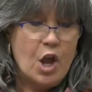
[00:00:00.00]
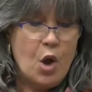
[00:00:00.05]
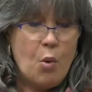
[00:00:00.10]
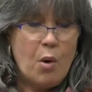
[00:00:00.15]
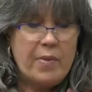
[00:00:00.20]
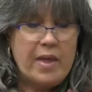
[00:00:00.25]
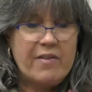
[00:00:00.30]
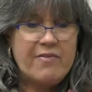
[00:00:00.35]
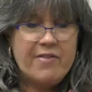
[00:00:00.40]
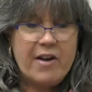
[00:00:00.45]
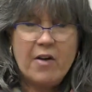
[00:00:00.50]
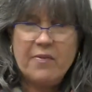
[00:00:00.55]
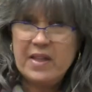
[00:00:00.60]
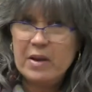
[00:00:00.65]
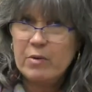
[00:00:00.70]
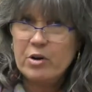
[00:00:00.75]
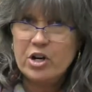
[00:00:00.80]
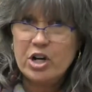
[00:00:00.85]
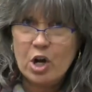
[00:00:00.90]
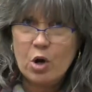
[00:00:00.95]
When they felt
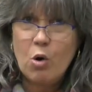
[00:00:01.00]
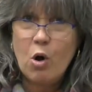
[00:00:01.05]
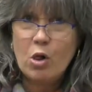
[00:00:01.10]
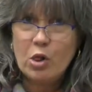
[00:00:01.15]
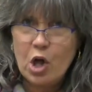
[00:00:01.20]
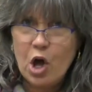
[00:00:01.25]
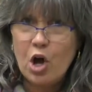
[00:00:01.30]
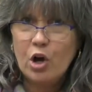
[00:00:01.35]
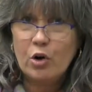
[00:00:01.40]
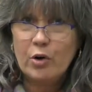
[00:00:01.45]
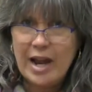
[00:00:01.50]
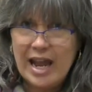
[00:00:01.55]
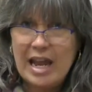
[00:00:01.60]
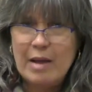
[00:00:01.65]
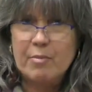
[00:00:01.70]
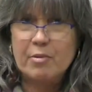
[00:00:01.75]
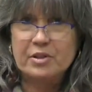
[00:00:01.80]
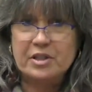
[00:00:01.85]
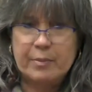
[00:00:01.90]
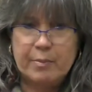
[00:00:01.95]
they were no longer
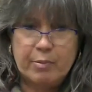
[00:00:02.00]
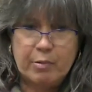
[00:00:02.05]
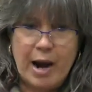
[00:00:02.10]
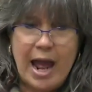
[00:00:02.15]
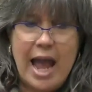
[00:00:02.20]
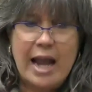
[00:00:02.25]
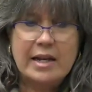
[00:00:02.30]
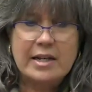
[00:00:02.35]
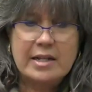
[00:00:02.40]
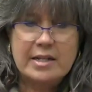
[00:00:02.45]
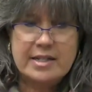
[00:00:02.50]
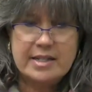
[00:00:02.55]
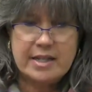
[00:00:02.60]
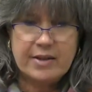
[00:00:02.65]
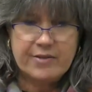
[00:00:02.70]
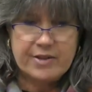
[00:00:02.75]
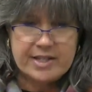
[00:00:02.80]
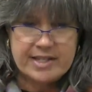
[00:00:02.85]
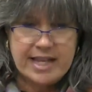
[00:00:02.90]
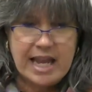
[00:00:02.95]
able to practice
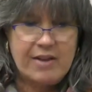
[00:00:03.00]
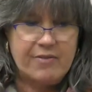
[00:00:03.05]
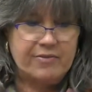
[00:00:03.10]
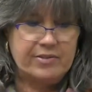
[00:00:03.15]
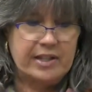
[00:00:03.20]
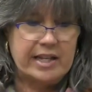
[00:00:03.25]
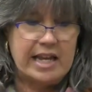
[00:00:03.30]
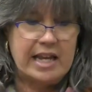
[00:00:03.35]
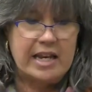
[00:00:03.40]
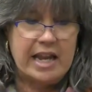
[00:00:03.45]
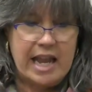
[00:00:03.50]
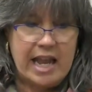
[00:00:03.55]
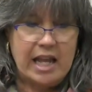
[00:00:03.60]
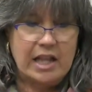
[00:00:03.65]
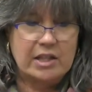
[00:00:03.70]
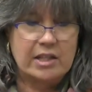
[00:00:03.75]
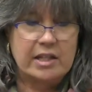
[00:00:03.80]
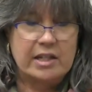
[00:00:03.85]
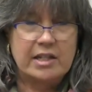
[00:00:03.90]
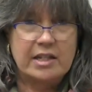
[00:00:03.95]
safely in
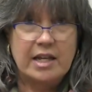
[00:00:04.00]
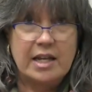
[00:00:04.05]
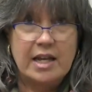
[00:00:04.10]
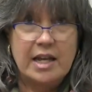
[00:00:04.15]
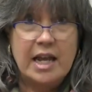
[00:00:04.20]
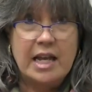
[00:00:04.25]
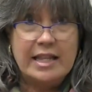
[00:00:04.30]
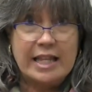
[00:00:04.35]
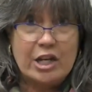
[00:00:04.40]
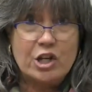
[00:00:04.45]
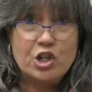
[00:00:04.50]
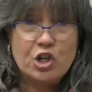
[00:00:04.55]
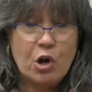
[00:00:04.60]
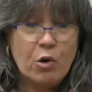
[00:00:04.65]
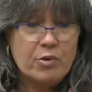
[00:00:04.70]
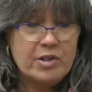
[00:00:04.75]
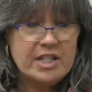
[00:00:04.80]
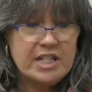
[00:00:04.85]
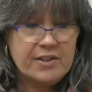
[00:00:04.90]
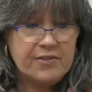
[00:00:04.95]
England, they
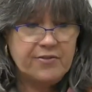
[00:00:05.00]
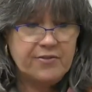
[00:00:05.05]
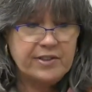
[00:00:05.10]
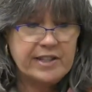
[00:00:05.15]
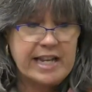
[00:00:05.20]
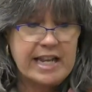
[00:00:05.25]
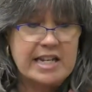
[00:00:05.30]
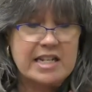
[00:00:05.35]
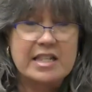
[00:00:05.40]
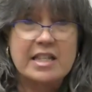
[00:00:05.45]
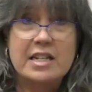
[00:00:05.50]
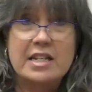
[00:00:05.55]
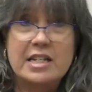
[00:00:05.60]
chose to flee to the